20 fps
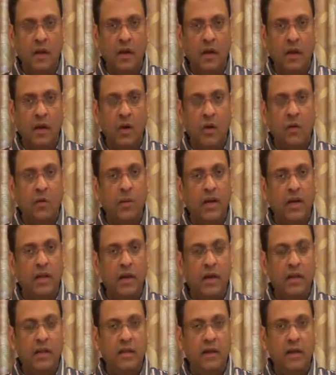Now, how do we
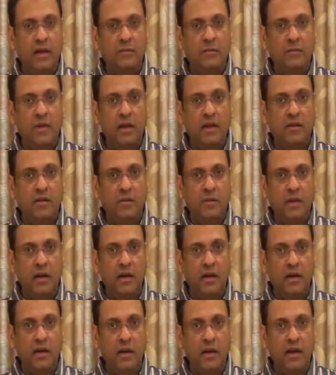trade the Nifty? It's a
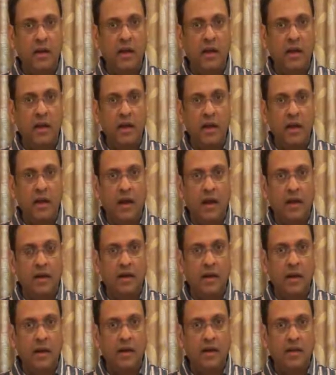very tricky
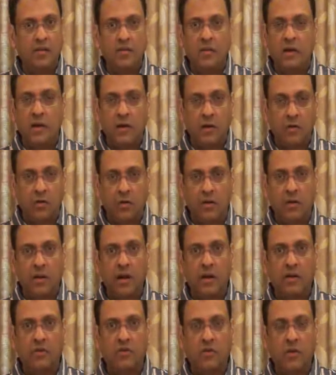trade. It's in a no
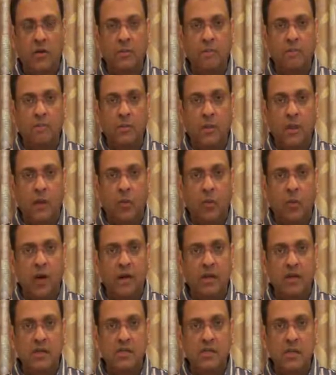trade zone.
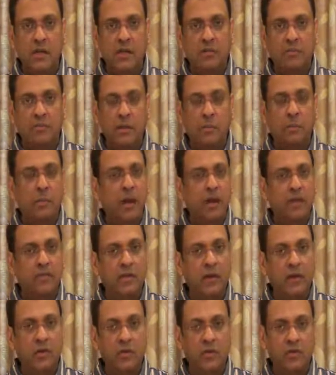One is, if it
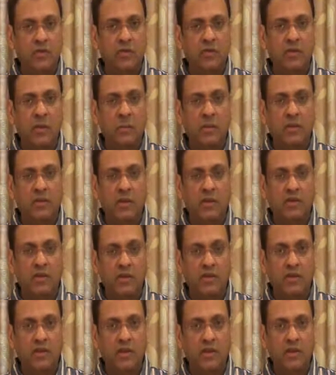breaks and closes above the
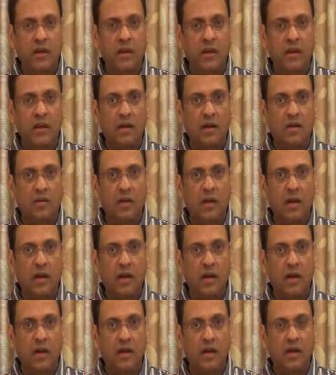6300, you can
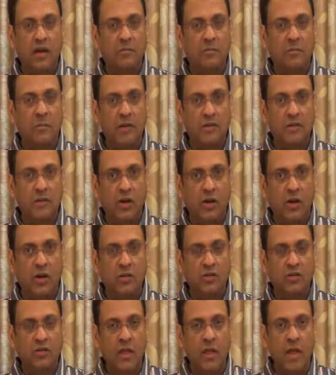enter fresh
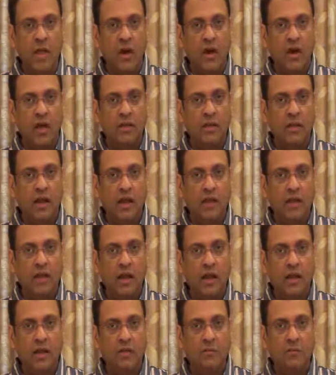longs. On the other
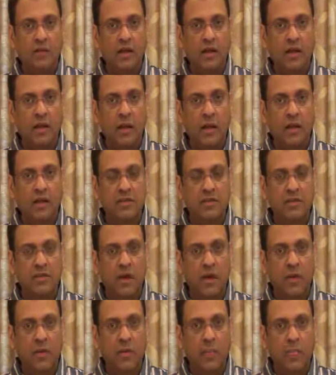hand, if it corrects
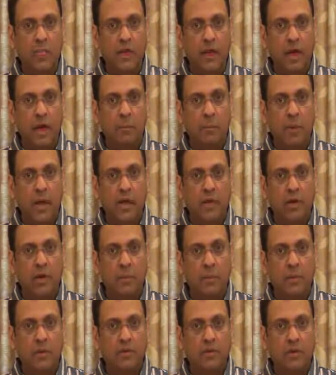down, buying
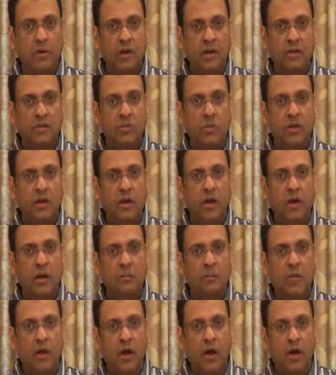opportunities would
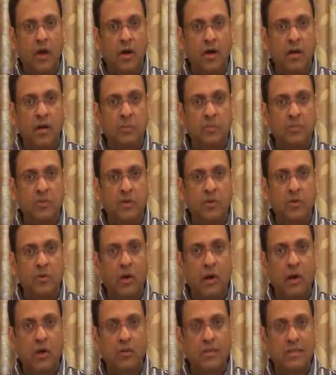come on dips
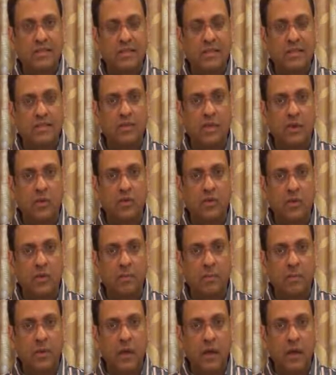to around 6000.